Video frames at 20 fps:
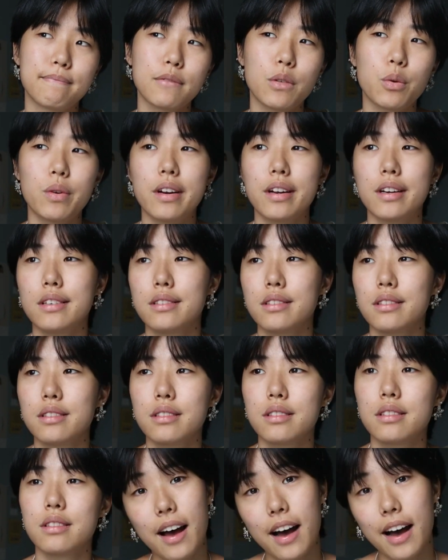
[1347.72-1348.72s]
what
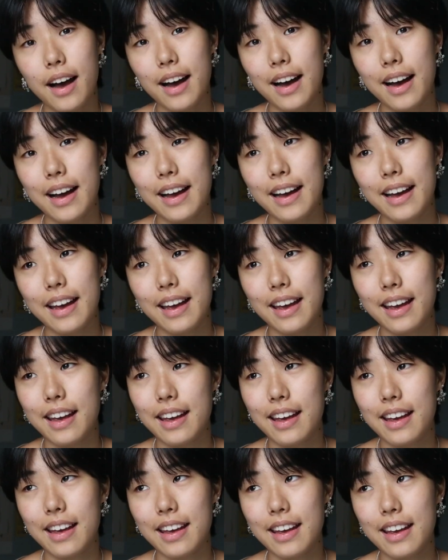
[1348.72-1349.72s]
else,
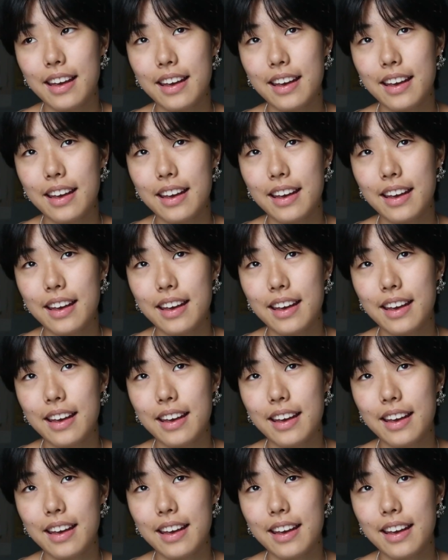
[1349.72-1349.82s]
I